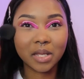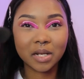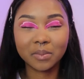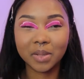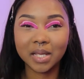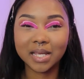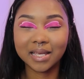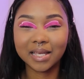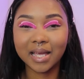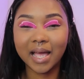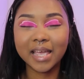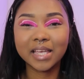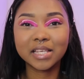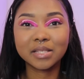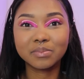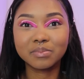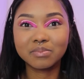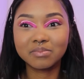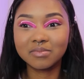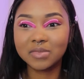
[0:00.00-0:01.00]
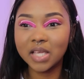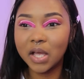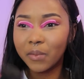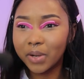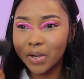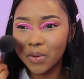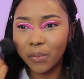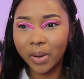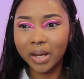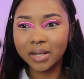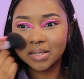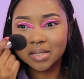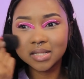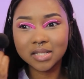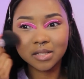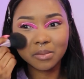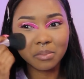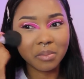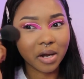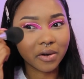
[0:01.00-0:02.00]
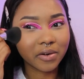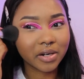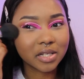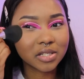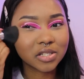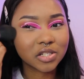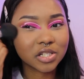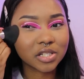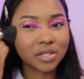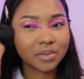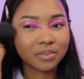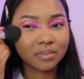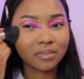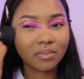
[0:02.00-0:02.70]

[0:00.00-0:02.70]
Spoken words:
I'm like, I want to wait until marriage,